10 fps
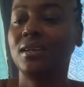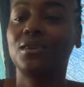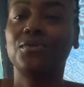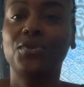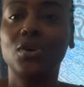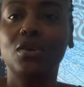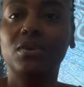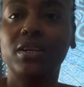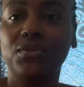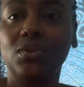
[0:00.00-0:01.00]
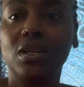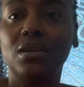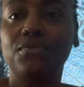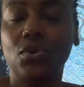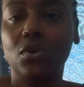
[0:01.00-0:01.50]
The floral, if you
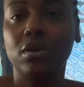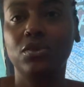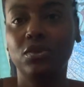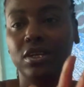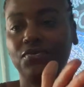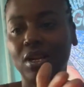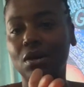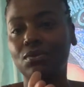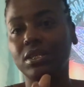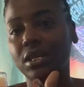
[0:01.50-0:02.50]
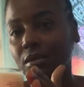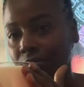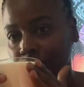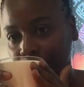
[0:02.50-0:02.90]
love floral, you love flower scent.